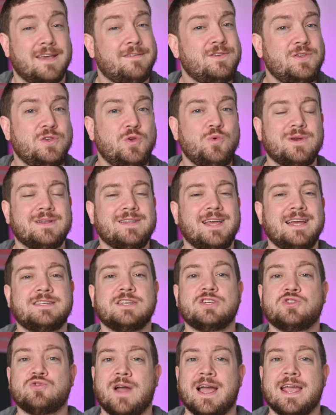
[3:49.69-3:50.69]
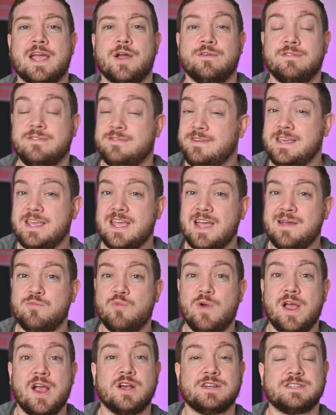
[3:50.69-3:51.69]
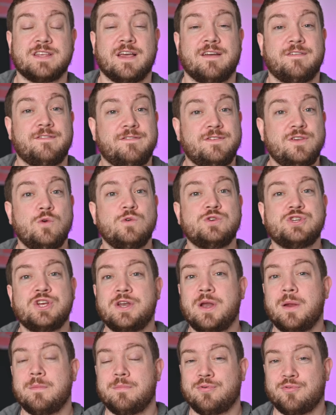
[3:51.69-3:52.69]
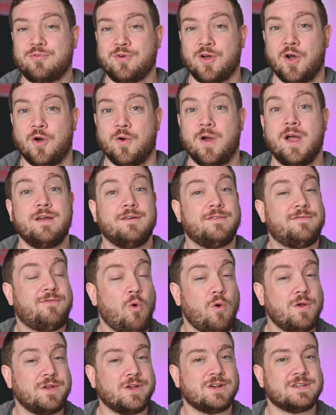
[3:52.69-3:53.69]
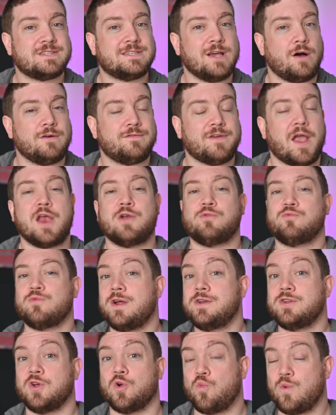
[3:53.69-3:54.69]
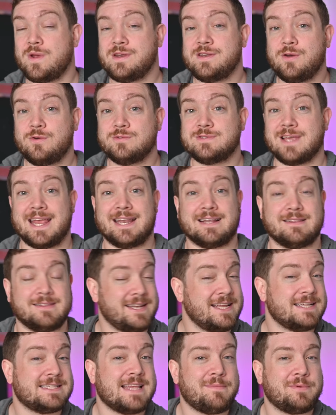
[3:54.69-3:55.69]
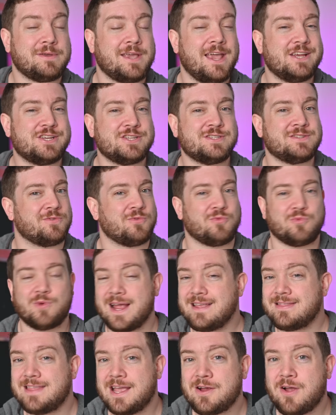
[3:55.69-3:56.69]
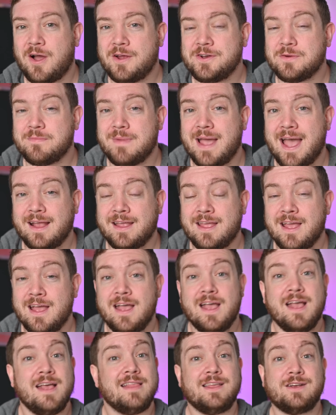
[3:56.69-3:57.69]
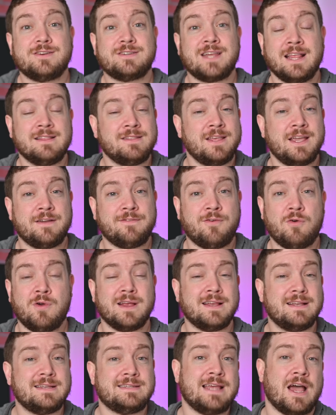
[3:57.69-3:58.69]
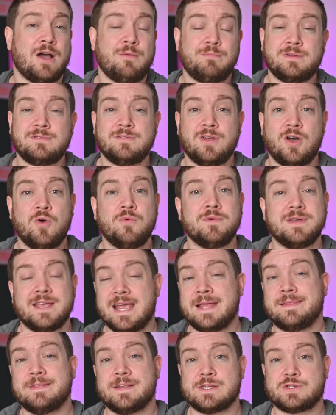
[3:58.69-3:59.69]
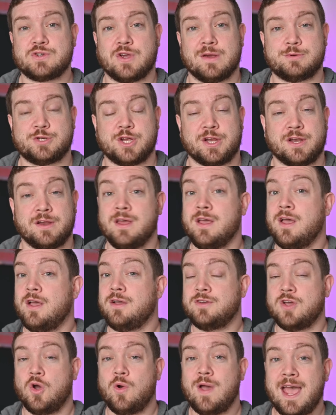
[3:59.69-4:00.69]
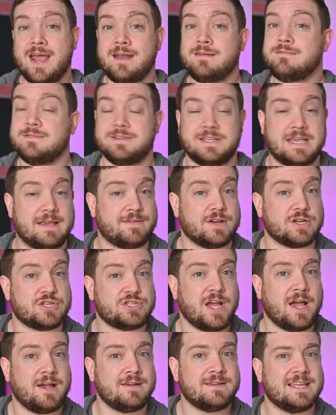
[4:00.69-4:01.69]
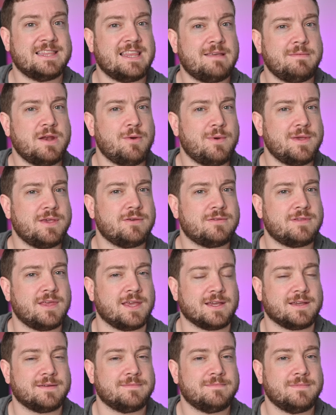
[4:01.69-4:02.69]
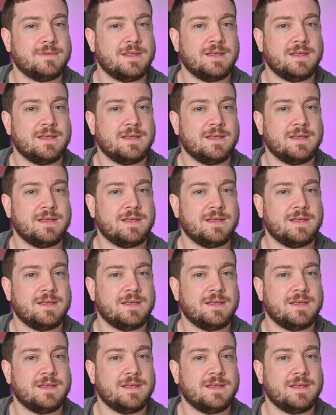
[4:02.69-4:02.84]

If you would like to try out VMware's Fusion Pro for yourself and run your Windows and Linux applications right there on your Mac, there's a link for it down below in the description. Go ahead, give it a shot, and let me know what you think.